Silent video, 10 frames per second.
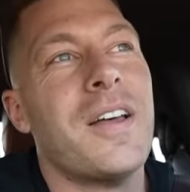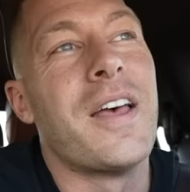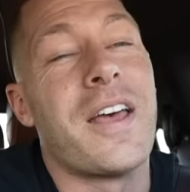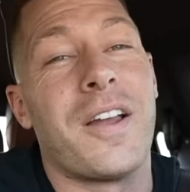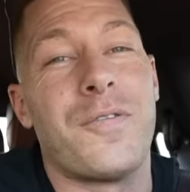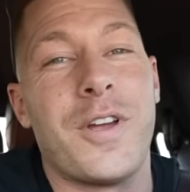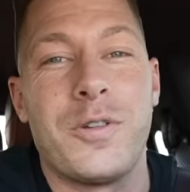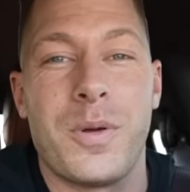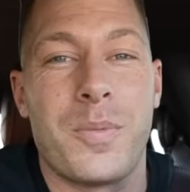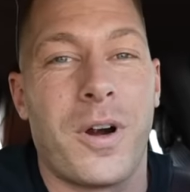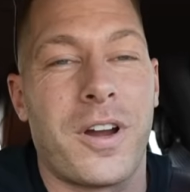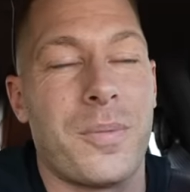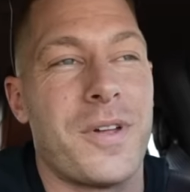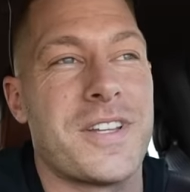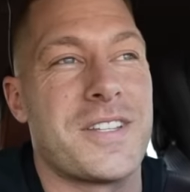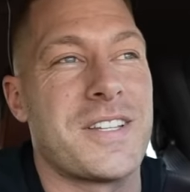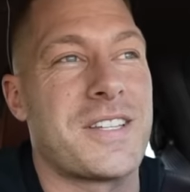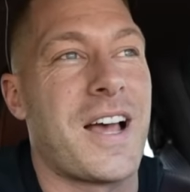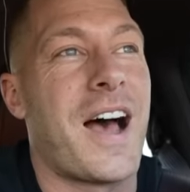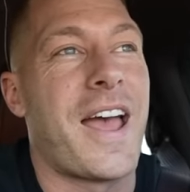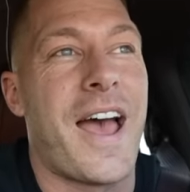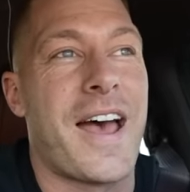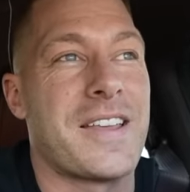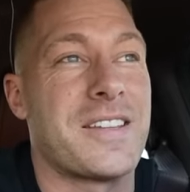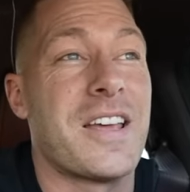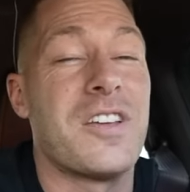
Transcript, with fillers: And on Facebook Marketplace, this guy has